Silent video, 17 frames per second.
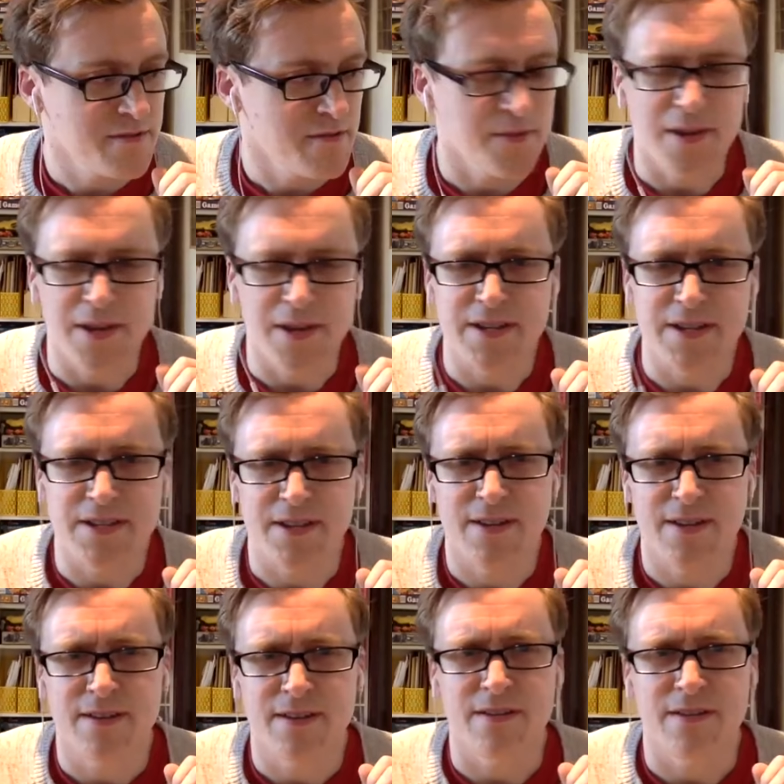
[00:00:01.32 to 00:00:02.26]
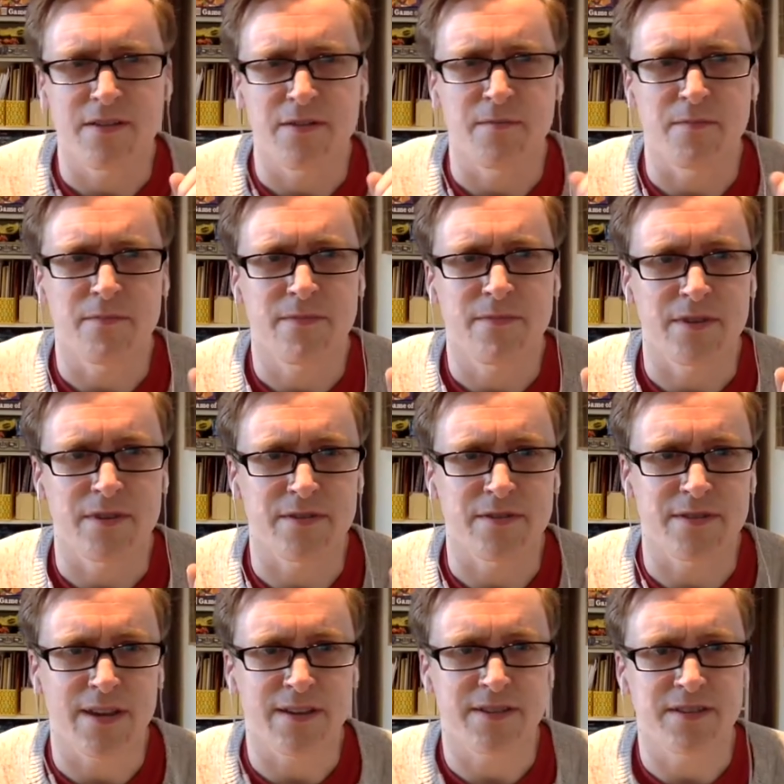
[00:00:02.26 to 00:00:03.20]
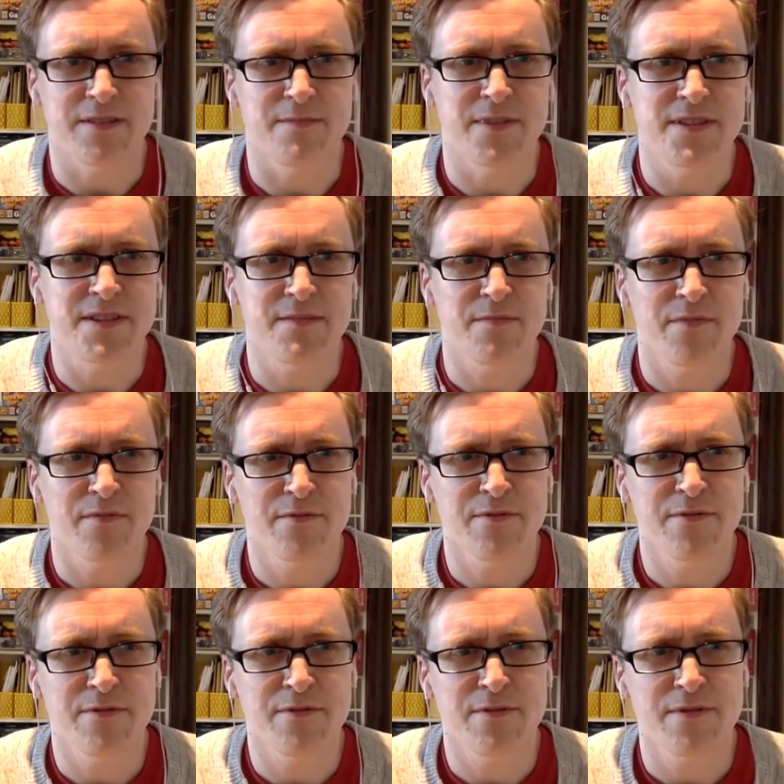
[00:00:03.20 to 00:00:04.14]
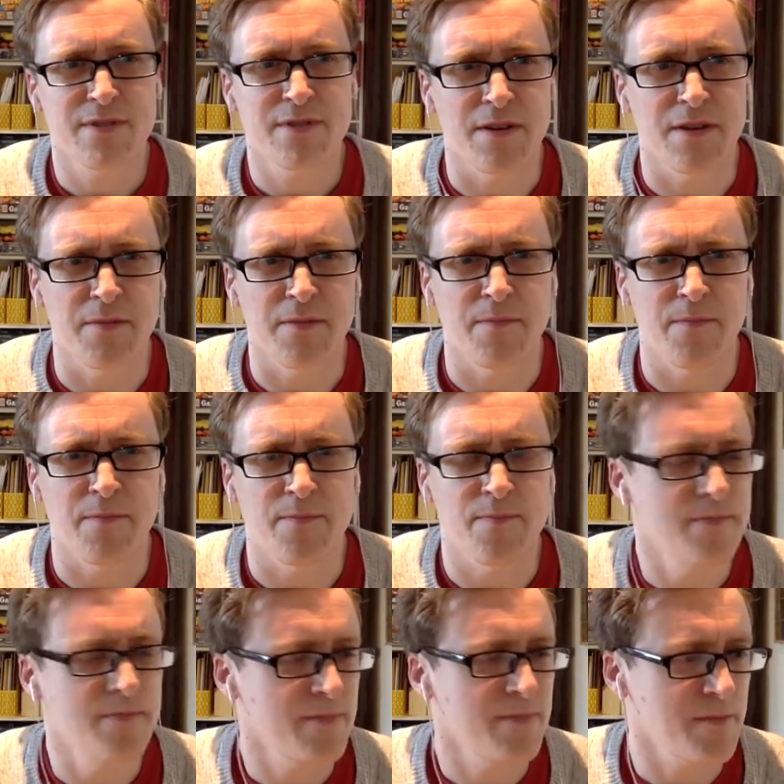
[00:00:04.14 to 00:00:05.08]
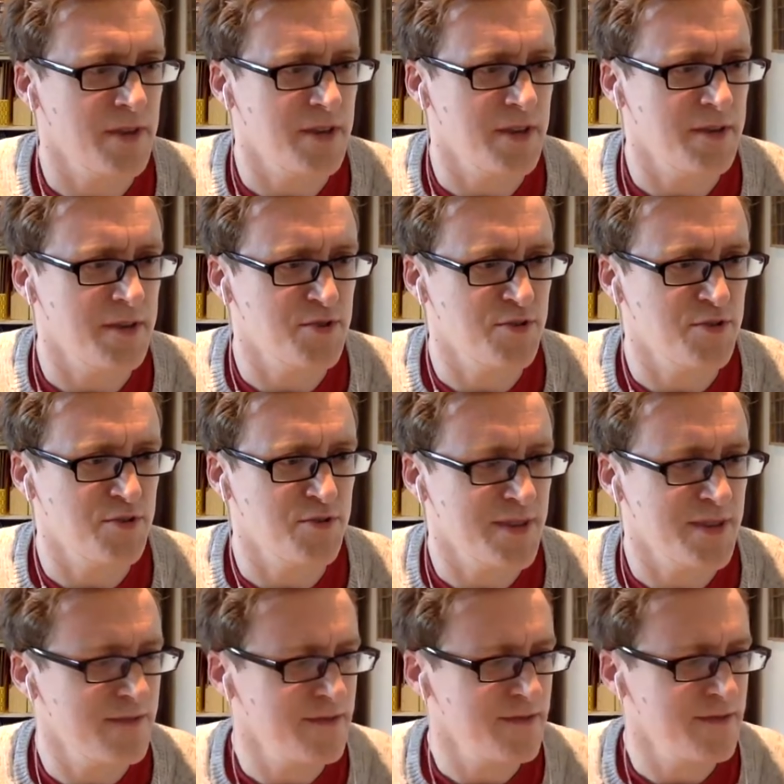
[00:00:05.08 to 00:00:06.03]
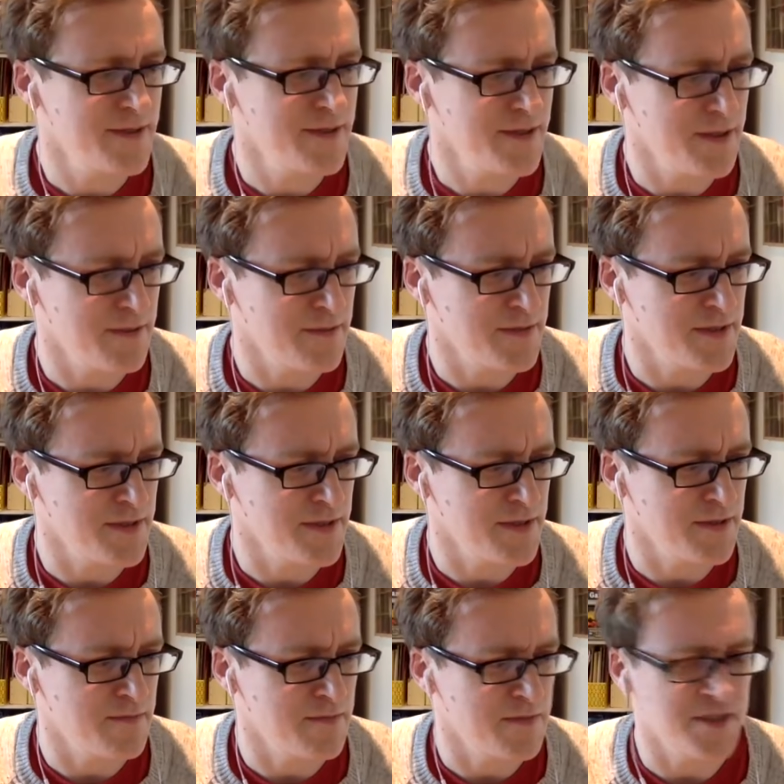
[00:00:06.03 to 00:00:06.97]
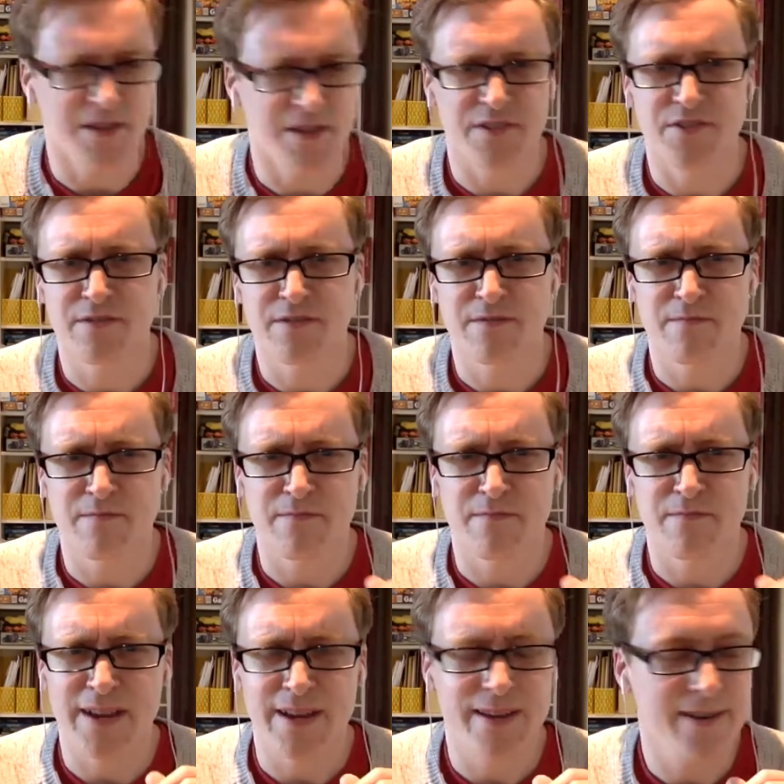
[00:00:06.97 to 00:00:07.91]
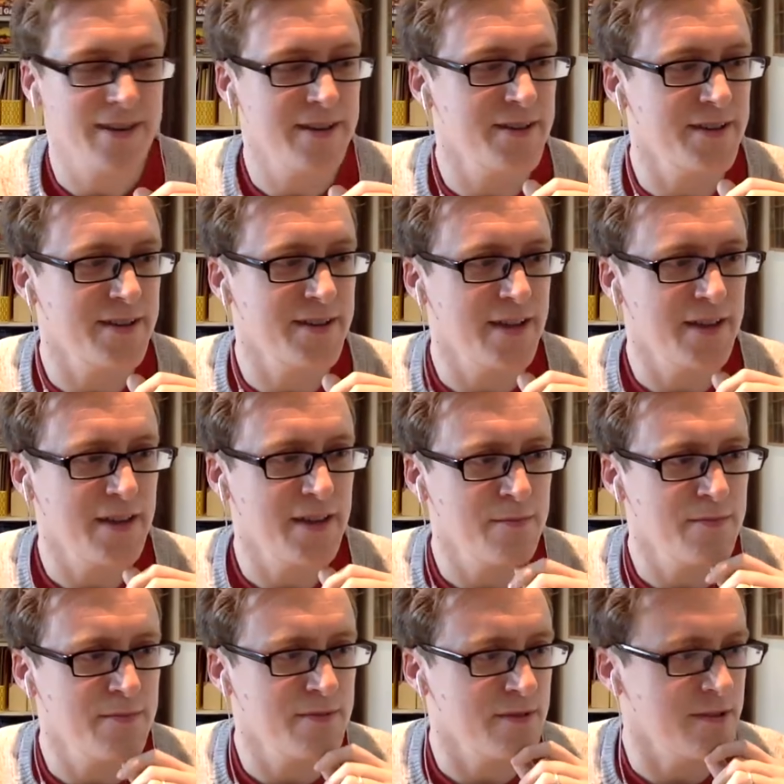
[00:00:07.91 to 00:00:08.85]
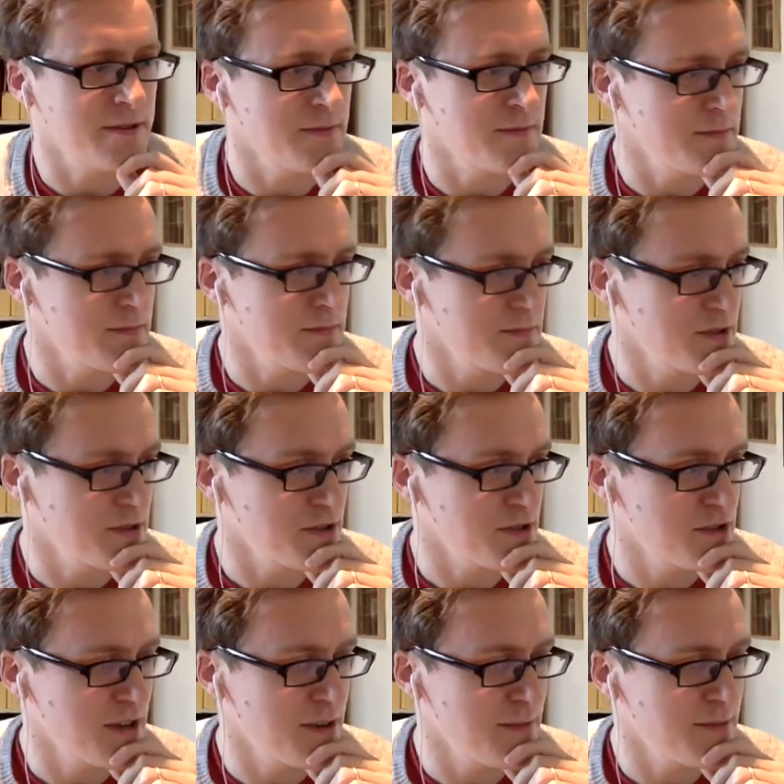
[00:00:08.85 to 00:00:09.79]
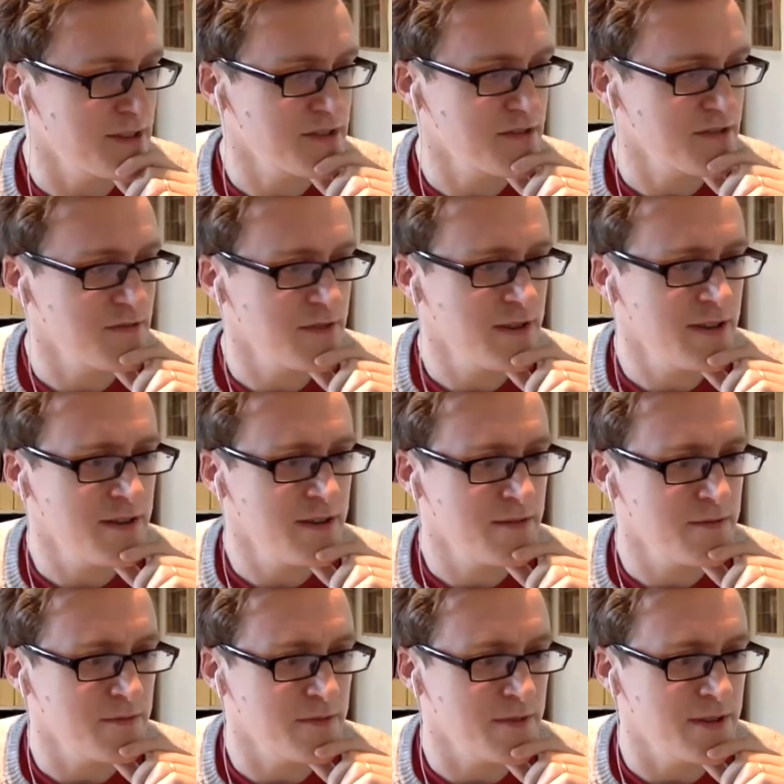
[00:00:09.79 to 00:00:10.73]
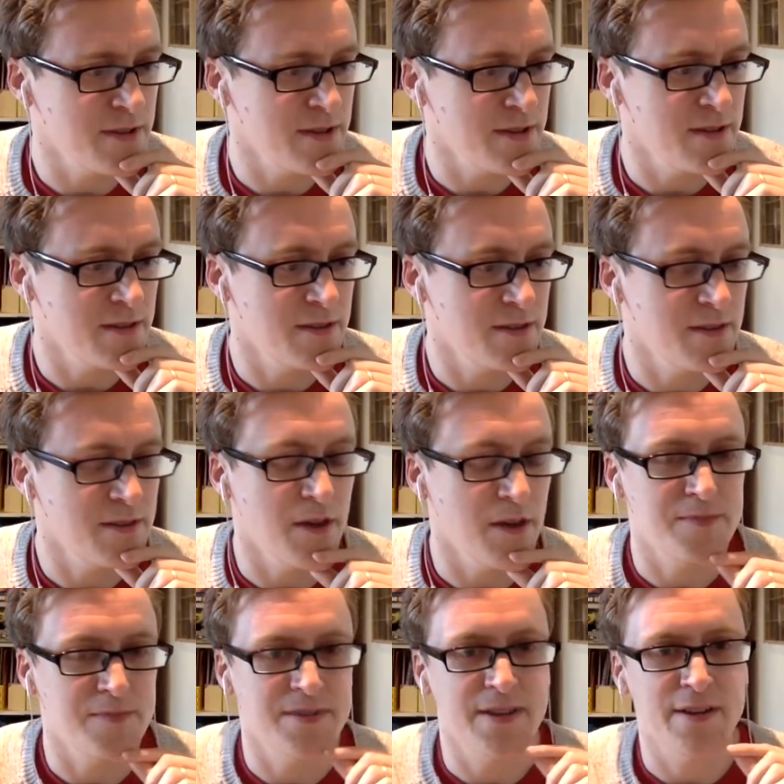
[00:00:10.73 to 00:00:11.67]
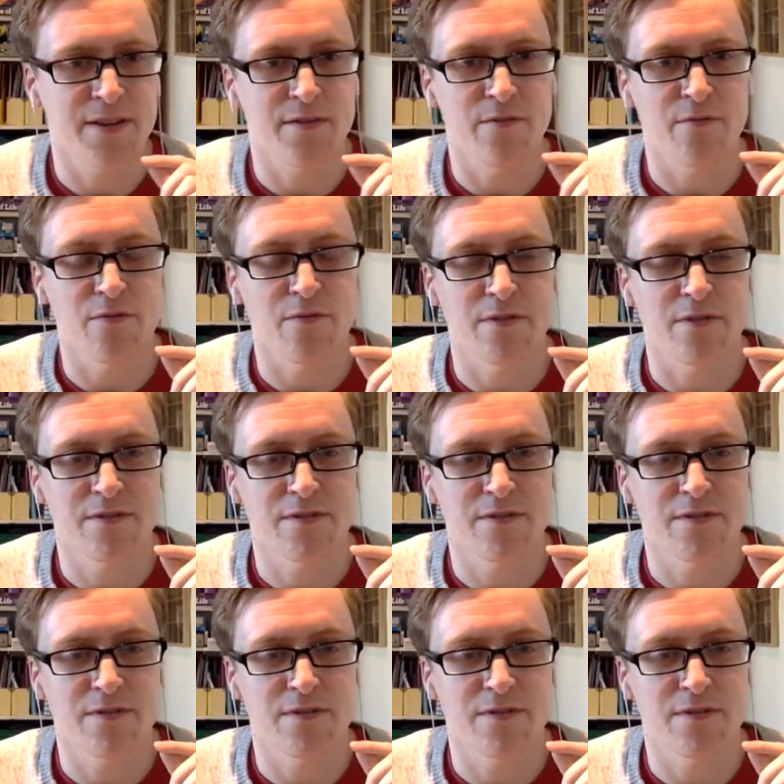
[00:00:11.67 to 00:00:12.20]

for the late start. Um, I couldn't get into the meeting before. Um, my name's Sean McGivern. I'm the discussion backend lead at GitLab. Um, just share my screen with the update of what